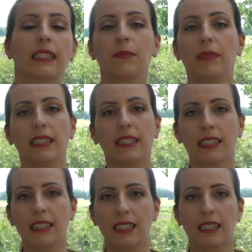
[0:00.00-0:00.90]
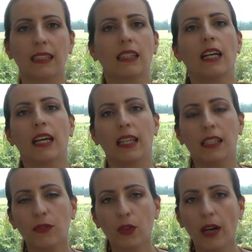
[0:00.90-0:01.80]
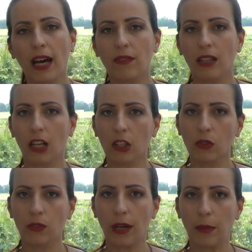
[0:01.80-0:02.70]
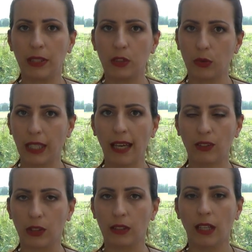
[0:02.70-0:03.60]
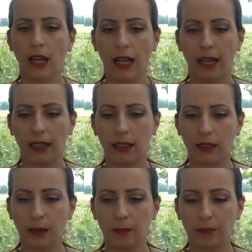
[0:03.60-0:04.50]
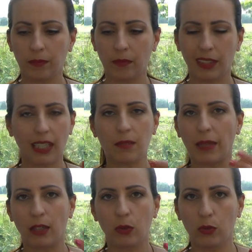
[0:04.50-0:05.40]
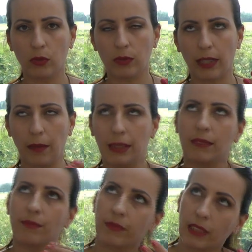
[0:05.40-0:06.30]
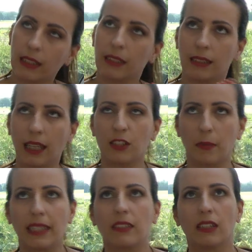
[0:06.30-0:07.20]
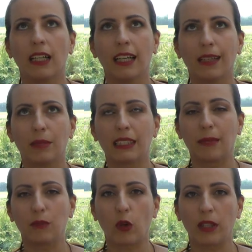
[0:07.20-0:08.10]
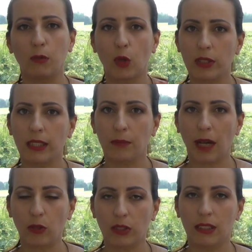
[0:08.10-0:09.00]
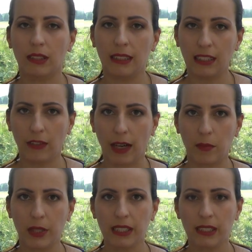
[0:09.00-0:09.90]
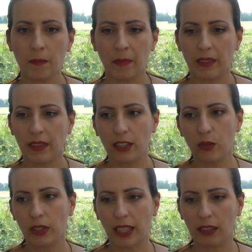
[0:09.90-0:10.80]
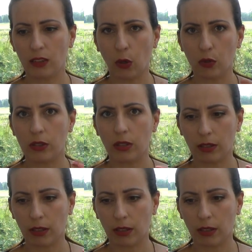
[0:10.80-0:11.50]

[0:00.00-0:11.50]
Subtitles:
experiences that if you have a lot of fabric to gather, doesn't matter who, I mean, it does matter, but I'm talking mostly about knit fabrics, then you get those